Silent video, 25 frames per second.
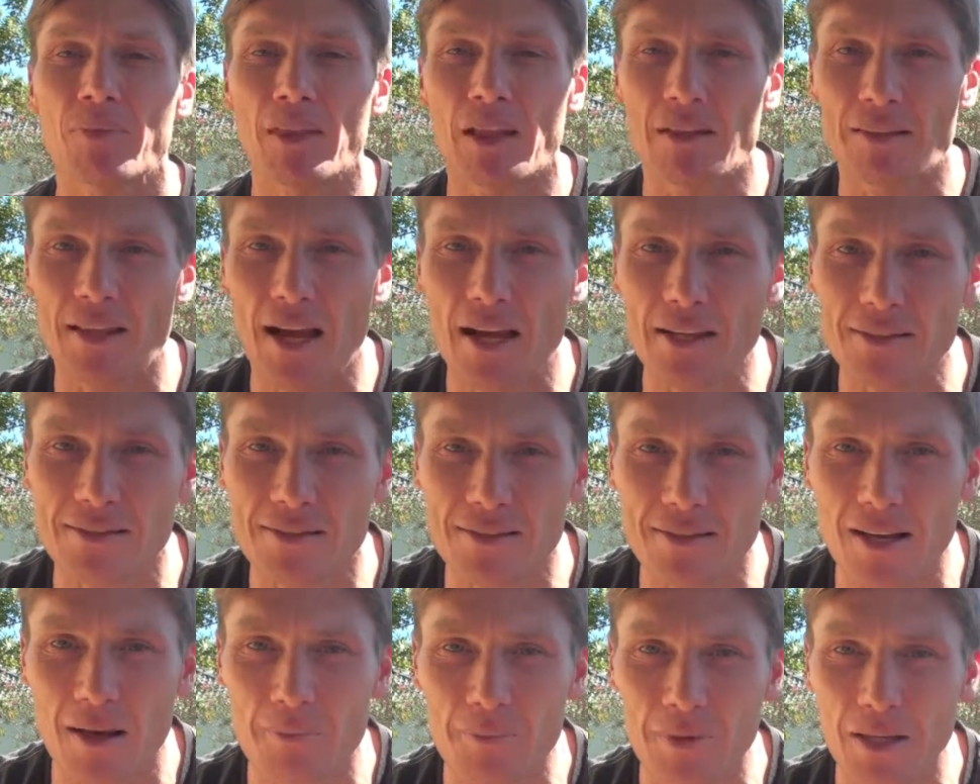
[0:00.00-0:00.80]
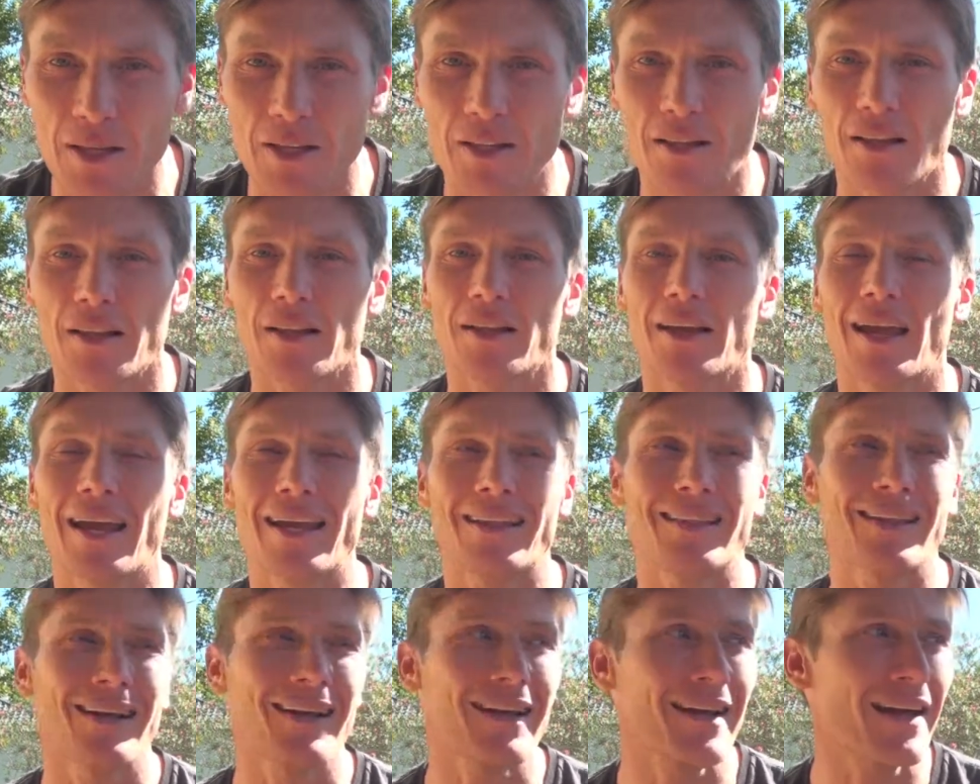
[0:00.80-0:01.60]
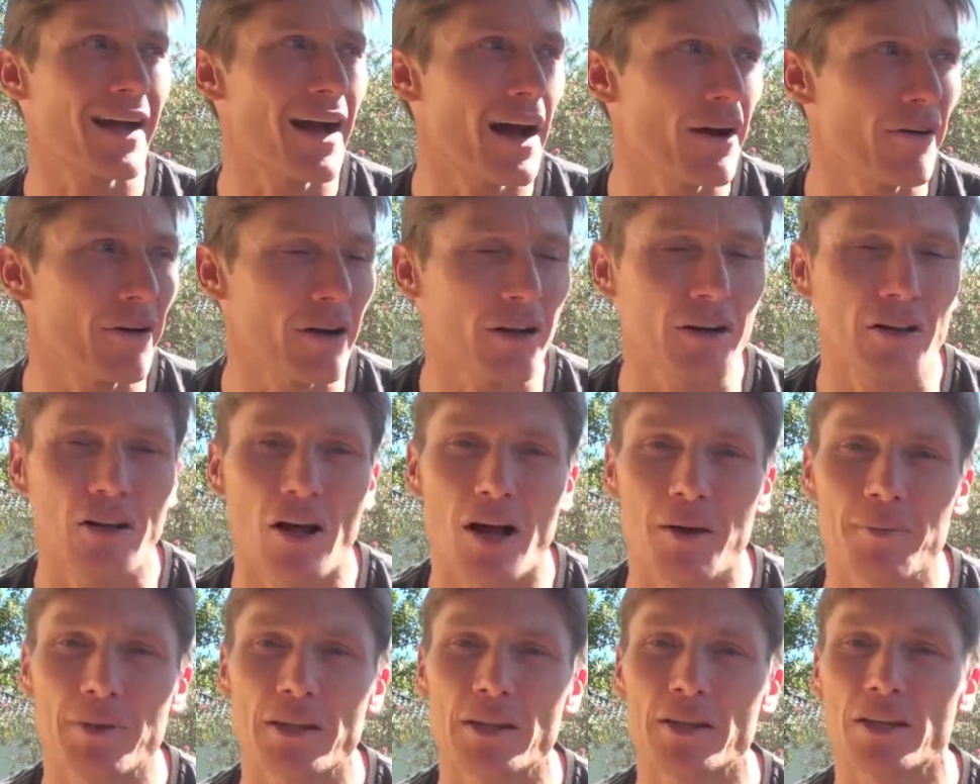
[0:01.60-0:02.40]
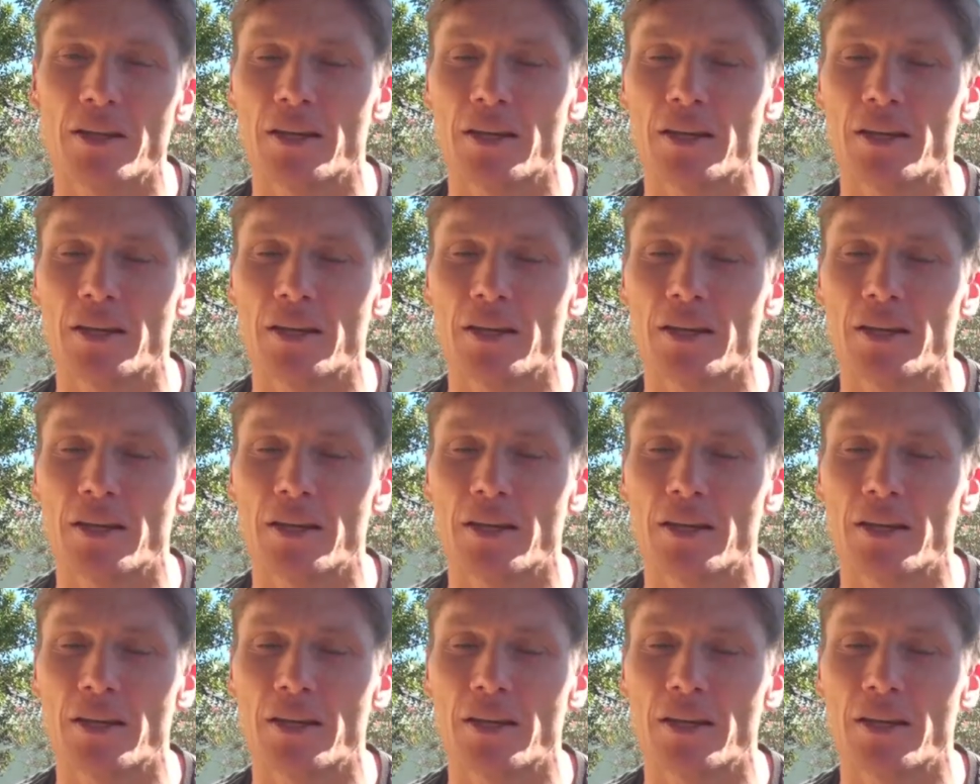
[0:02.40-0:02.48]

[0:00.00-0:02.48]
that's something in the current climate